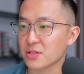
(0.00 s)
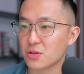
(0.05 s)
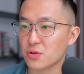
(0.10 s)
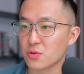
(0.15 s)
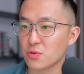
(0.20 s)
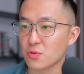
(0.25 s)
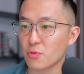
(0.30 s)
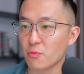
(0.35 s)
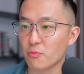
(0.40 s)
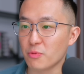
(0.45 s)

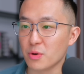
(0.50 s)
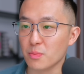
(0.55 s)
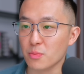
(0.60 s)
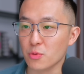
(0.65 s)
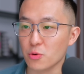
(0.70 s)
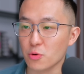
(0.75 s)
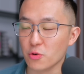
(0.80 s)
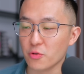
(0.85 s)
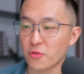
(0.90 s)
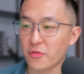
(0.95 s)
to
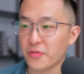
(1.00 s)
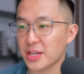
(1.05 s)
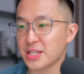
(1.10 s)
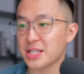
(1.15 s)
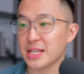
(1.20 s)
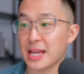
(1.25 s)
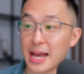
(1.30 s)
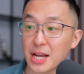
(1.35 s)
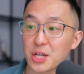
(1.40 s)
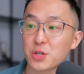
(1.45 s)
remove
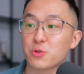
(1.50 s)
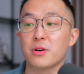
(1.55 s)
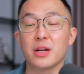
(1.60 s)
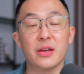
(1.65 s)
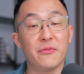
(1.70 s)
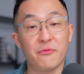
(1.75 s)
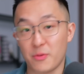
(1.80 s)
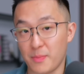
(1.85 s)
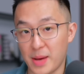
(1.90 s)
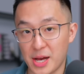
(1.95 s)
this
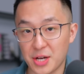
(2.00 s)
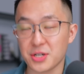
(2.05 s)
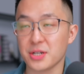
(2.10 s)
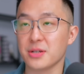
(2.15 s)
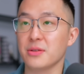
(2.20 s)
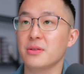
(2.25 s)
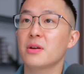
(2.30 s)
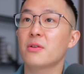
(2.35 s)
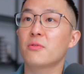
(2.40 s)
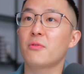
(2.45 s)
extra
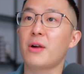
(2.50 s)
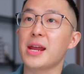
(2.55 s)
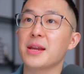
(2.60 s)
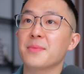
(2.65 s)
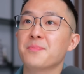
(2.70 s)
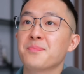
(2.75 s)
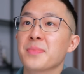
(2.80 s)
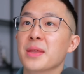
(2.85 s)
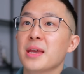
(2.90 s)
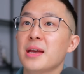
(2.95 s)
information,
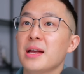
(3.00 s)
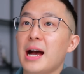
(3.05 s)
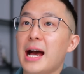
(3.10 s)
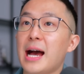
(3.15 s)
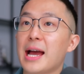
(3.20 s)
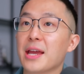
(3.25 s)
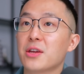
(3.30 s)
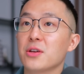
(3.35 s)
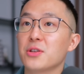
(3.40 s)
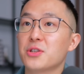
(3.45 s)
right?
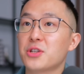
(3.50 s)
I could